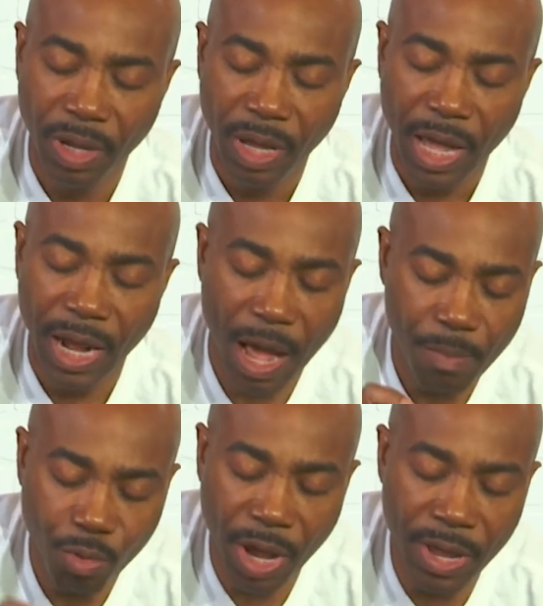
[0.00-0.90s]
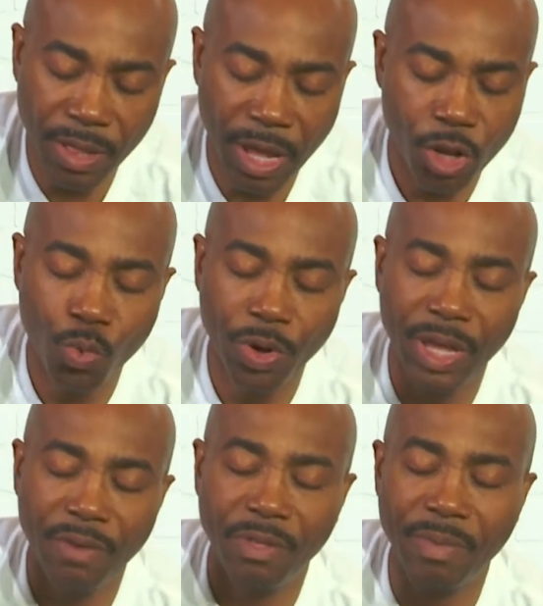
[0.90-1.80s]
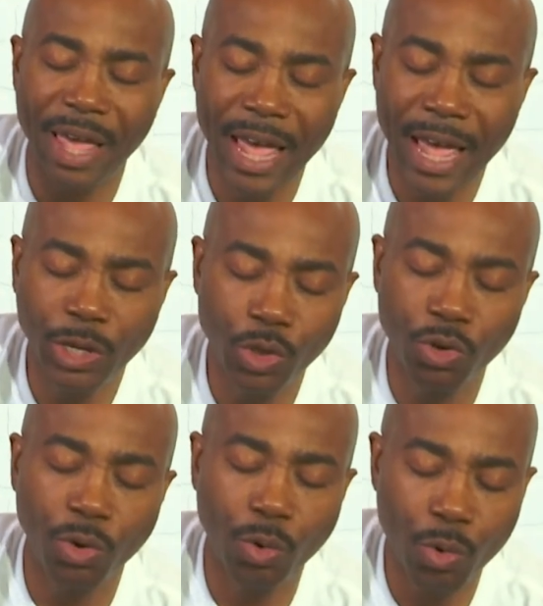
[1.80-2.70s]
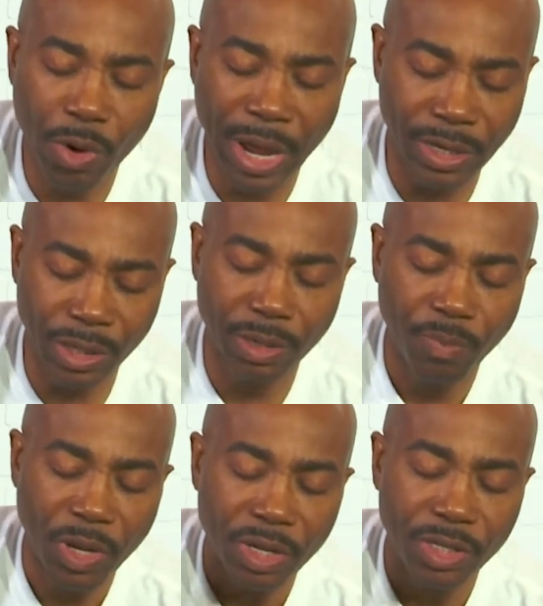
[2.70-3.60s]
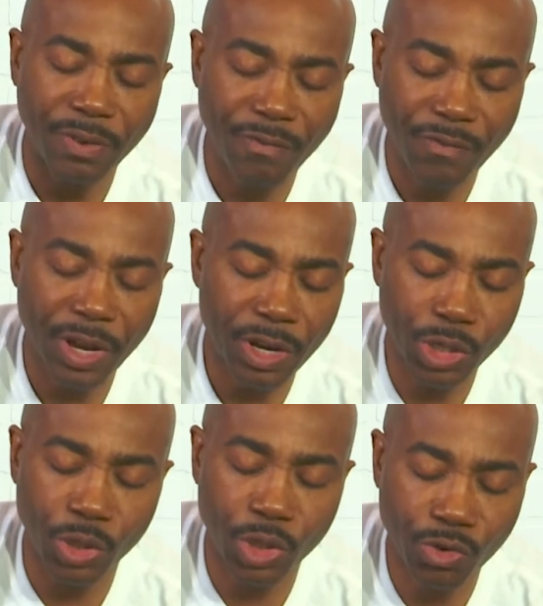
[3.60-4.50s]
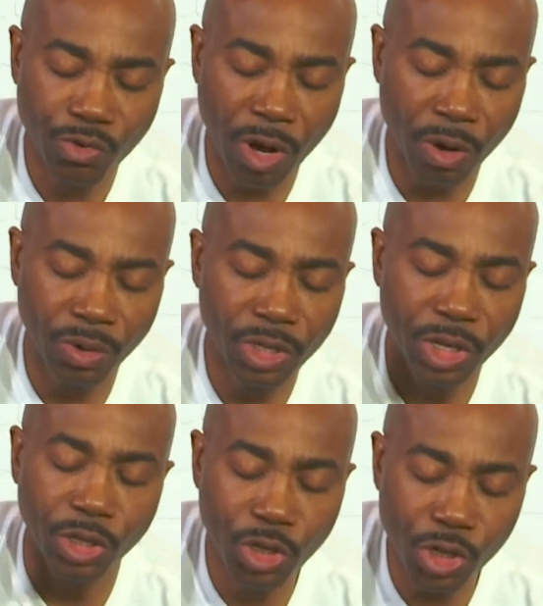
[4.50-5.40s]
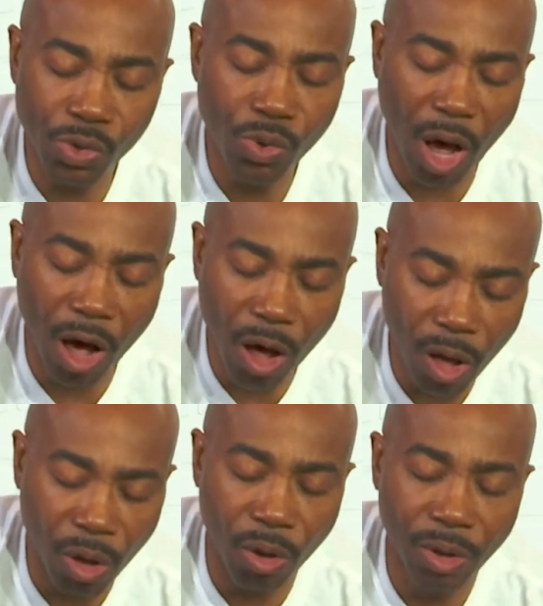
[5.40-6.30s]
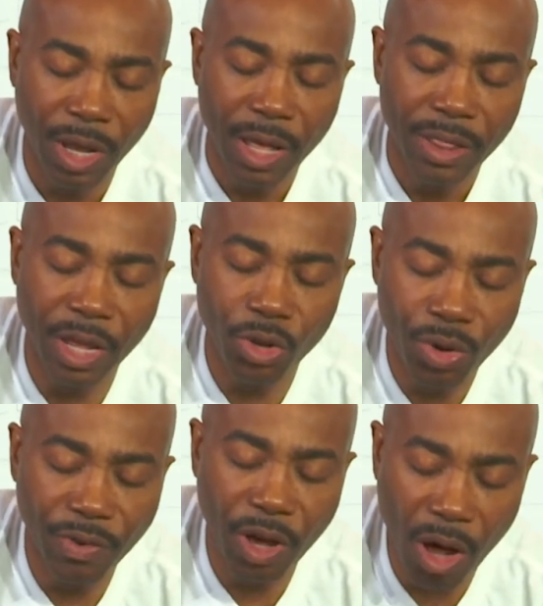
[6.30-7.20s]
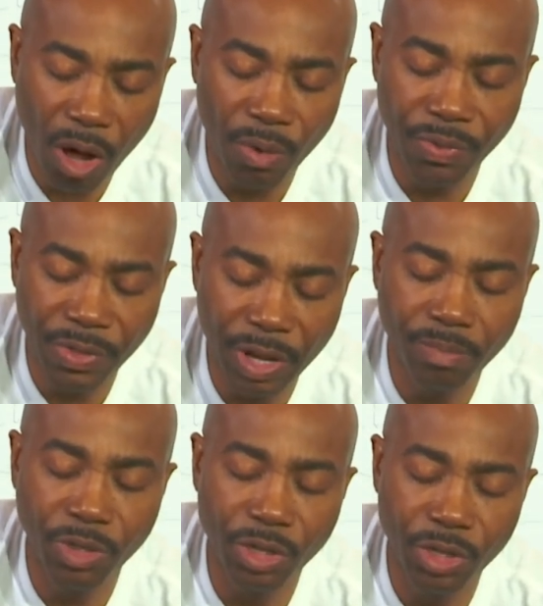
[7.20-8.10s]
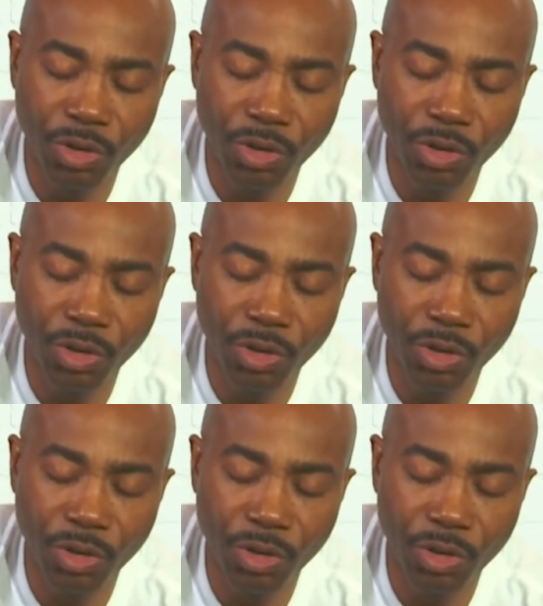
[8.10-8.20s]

And I pray that you will give them extra grace to finish strong, to do all that you have called them to do.